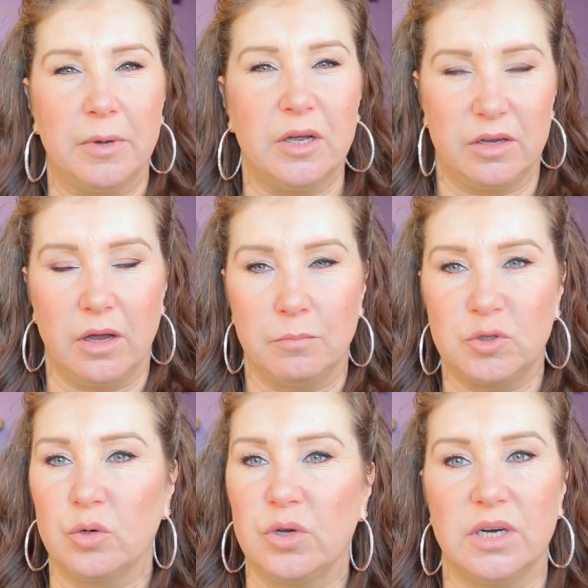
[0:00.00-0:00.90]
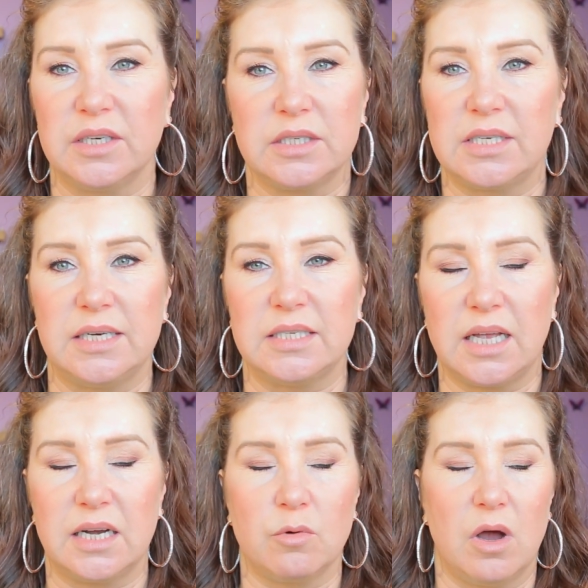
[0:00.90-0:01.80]
but I'm sure you'll understand
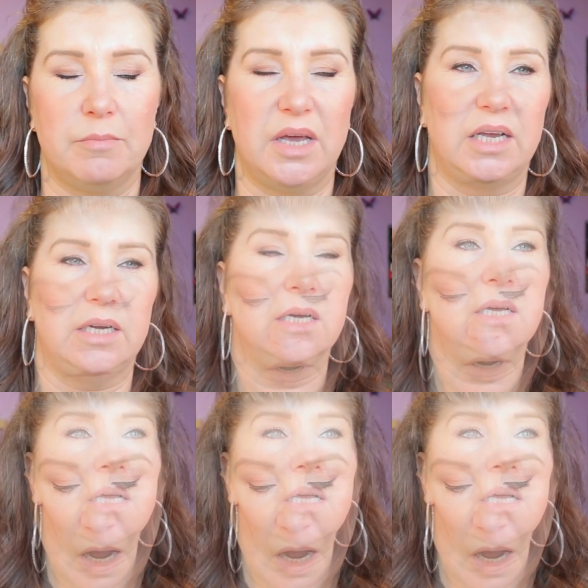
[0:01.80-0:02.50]
exactly what I mean.